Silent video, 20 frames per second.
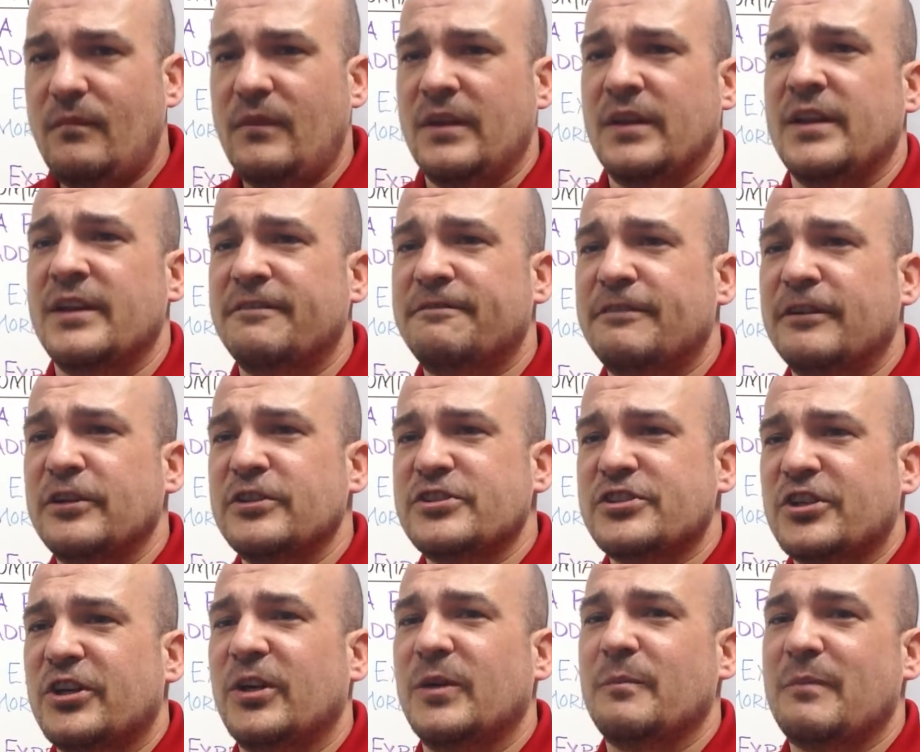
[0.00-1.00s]
The first
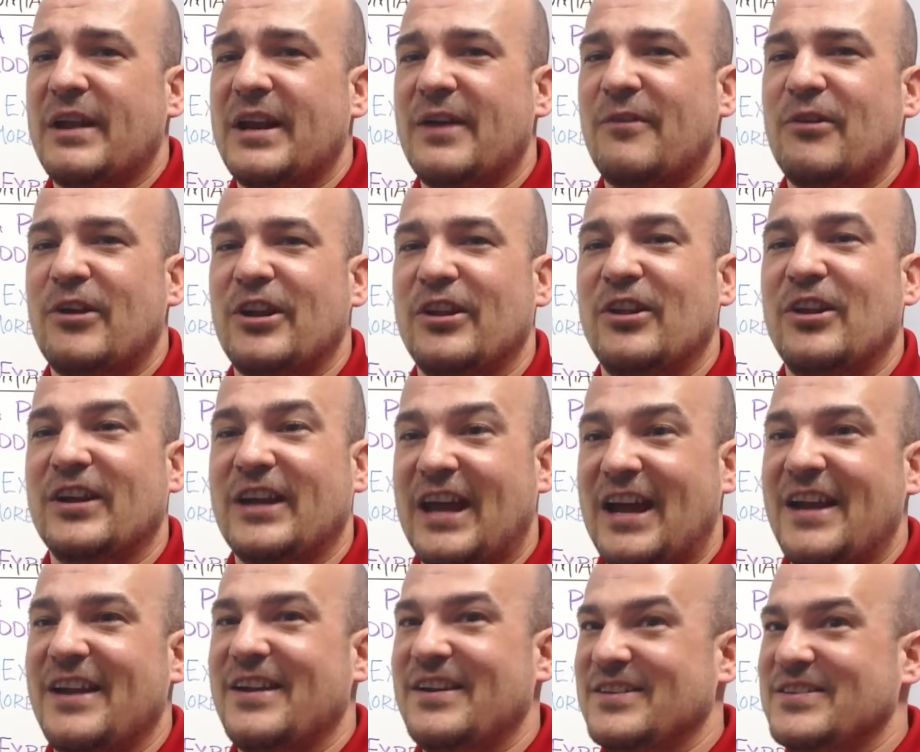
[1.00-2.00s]
term that I want to look
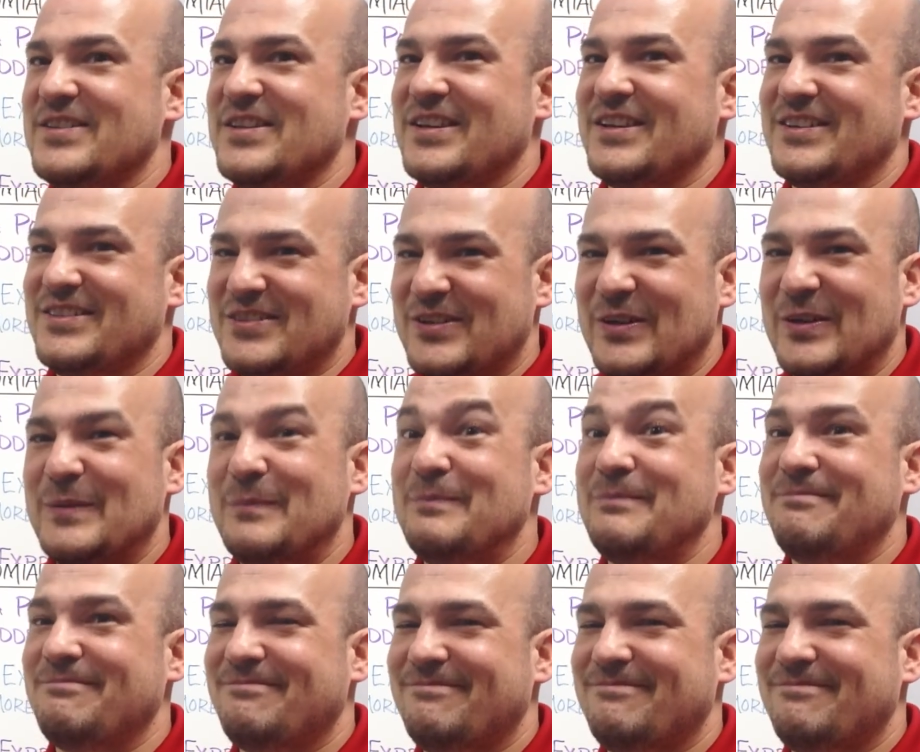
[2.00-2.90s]
at is the term.